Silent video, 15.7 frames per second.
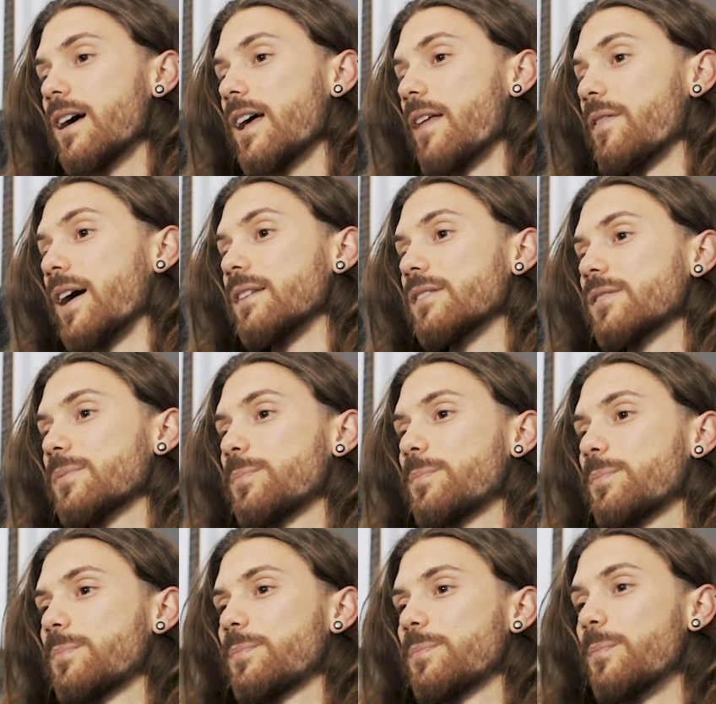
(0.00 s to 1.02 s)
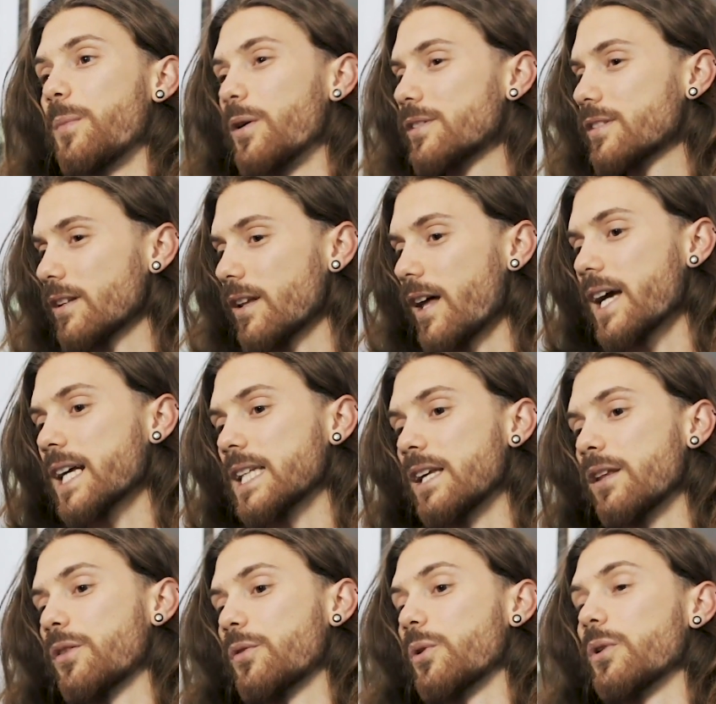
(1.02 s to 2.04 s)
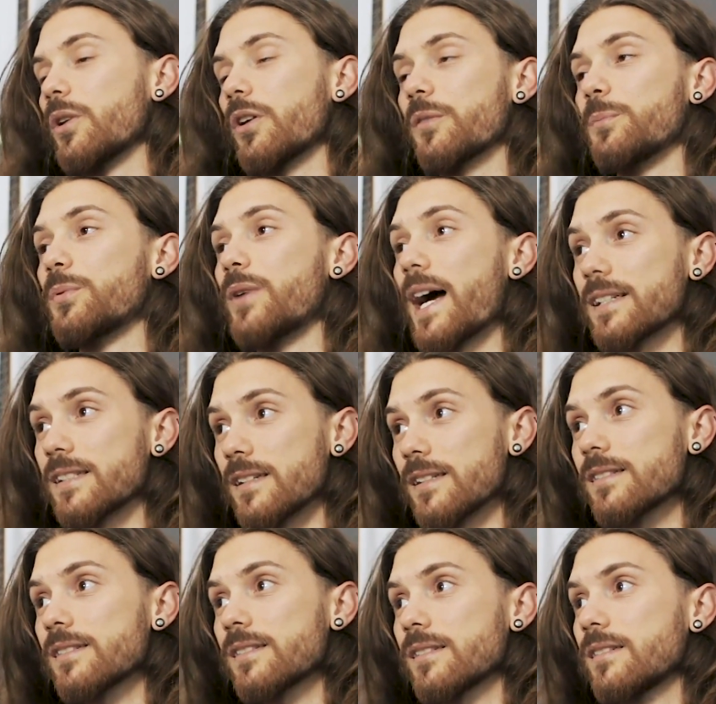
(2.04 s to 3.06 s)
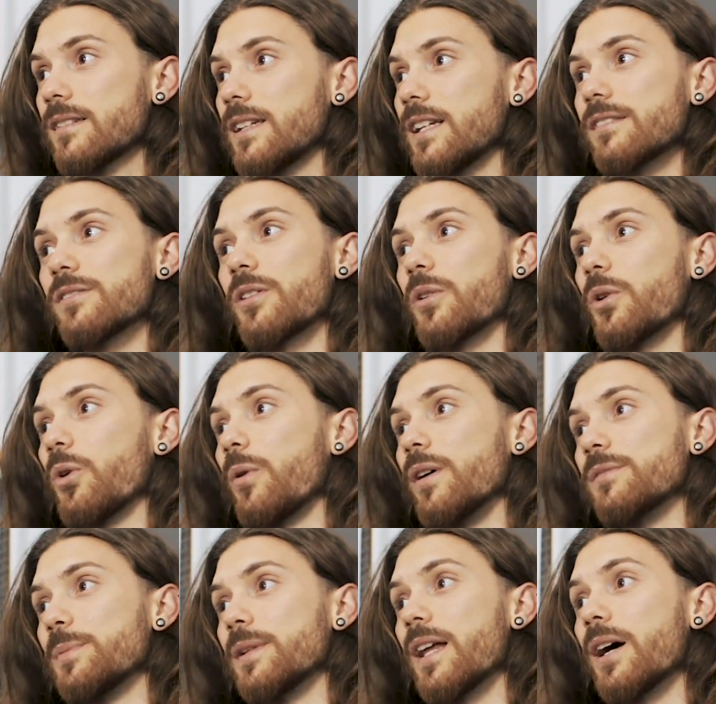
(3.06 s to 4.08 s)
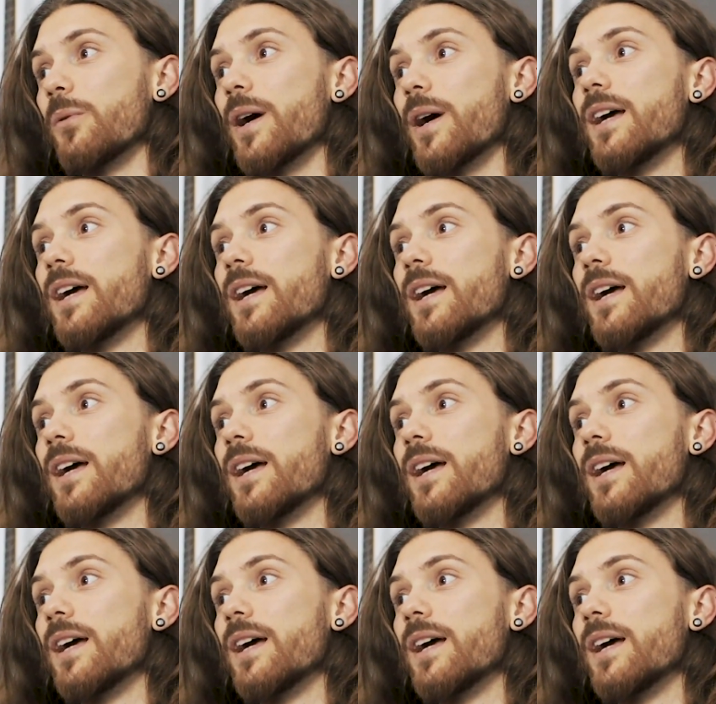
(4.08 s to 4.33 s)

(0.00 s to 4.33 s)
And that's most likely through a lot of practice. It's not always been that